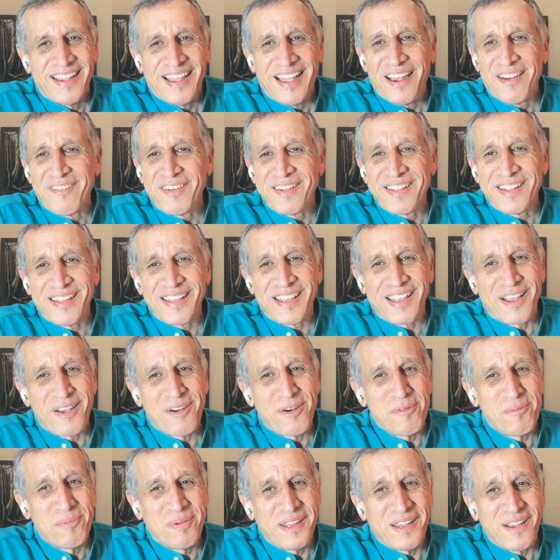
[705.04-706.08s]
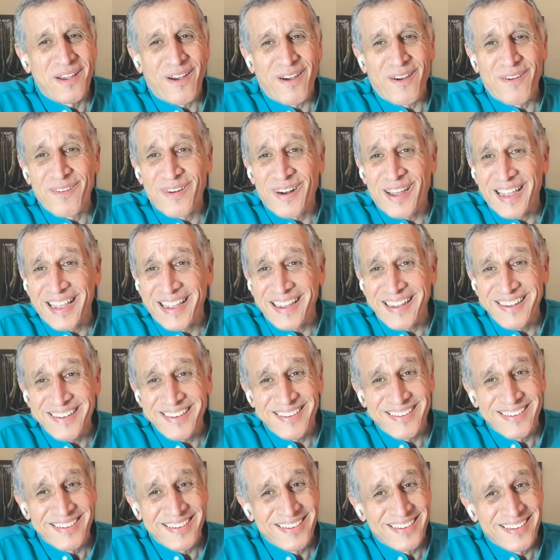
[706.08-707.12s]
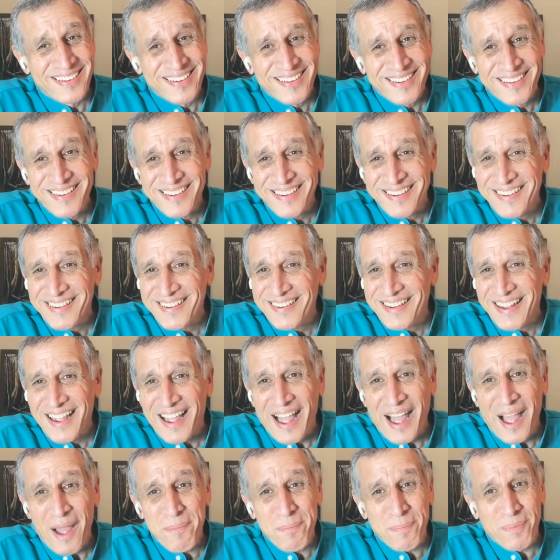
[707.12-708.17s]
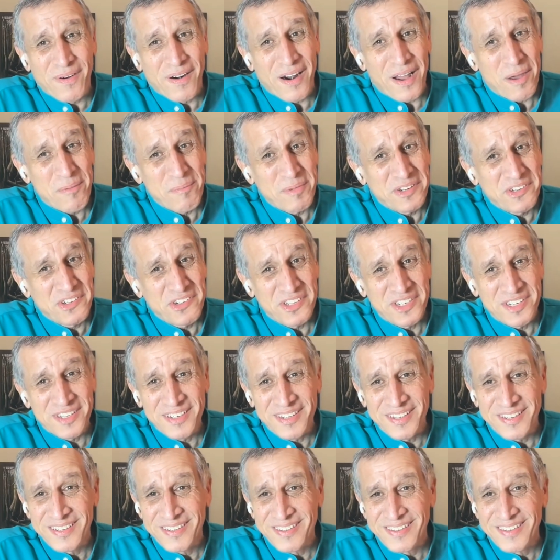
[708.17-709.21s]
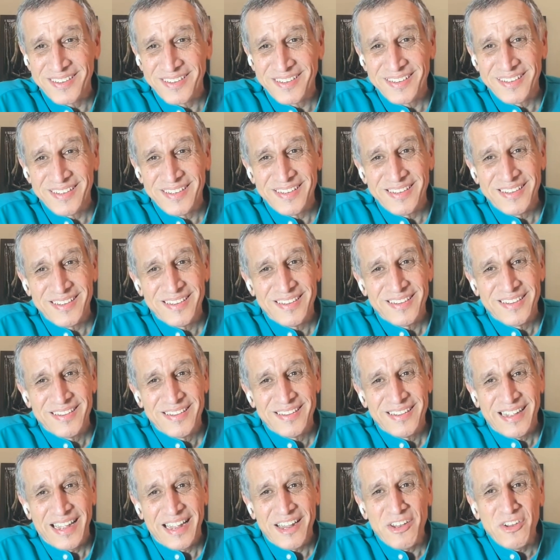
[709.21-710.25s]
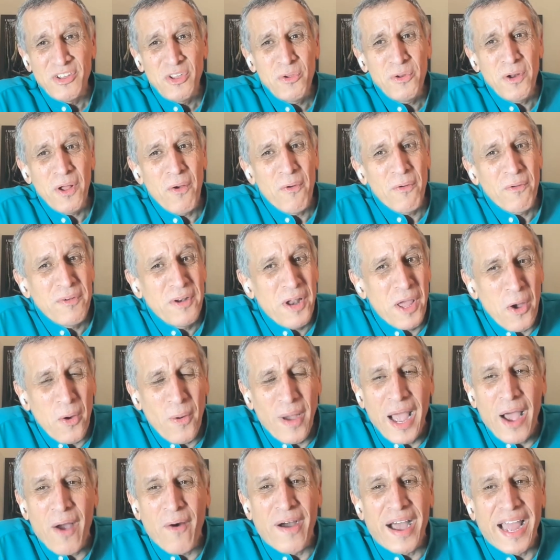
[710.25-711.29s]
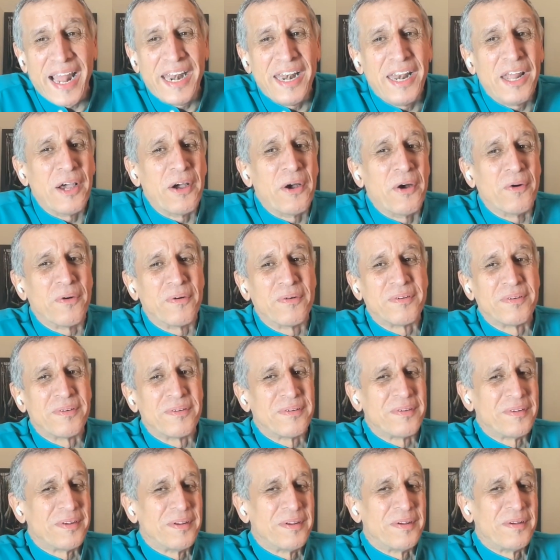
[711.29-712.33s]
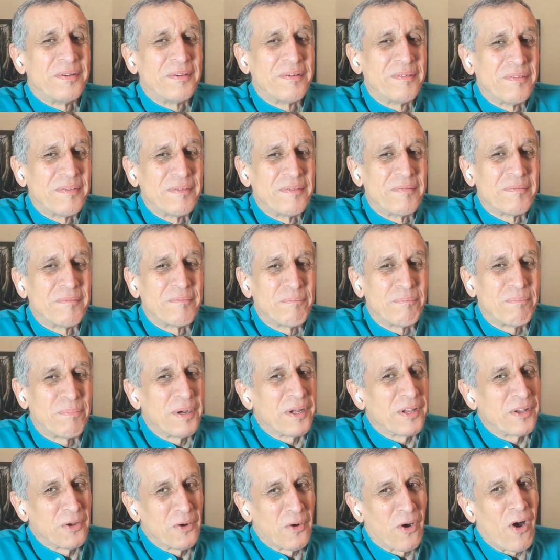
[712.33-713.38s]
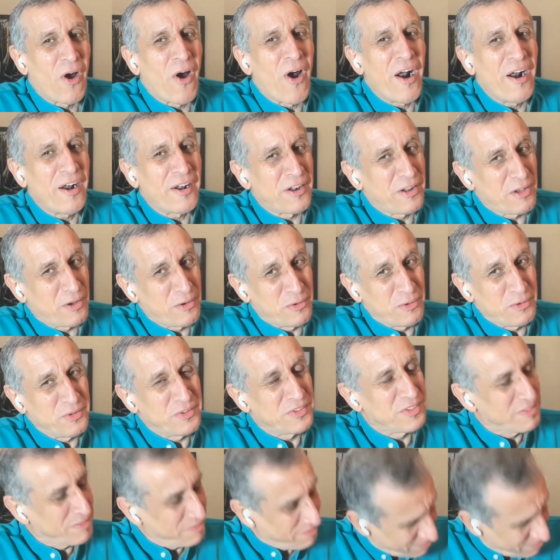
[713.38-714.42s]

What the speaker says: everything gonna be all right. I promise you. And you don't know how I know, but your heart knows.